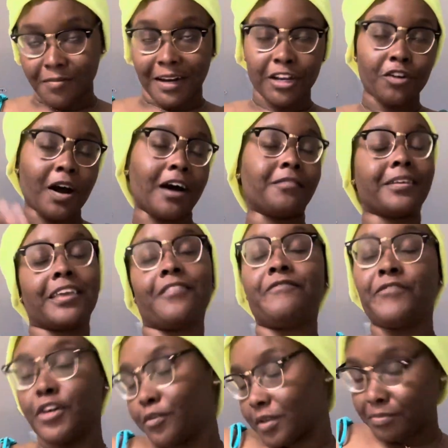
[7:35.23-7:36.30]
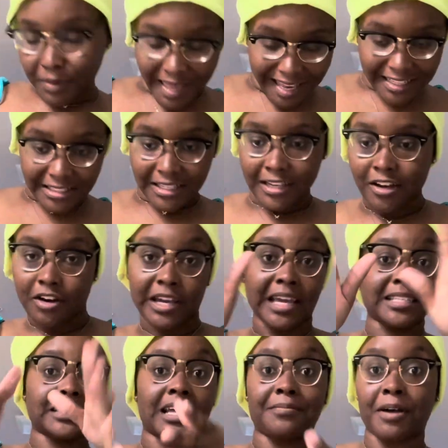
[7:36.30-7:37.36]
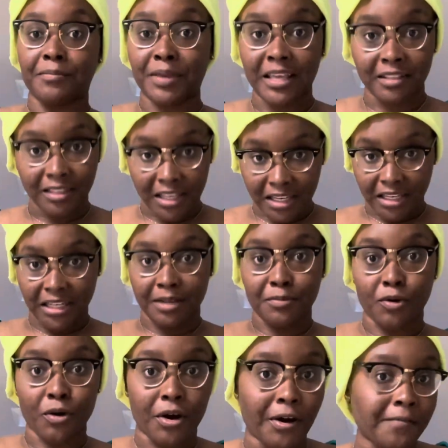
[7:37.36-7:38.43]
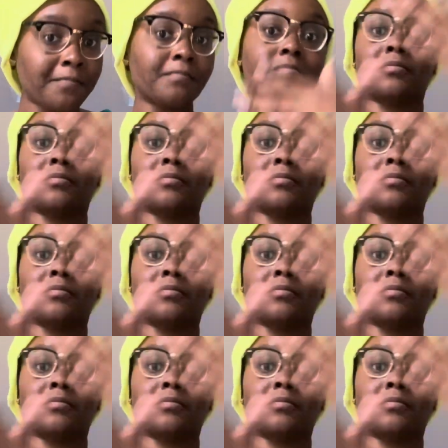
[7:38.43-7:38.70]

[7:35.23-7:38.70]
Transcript: Everybody go out and get filled with plastic. Okay, it's not about being thick anymore.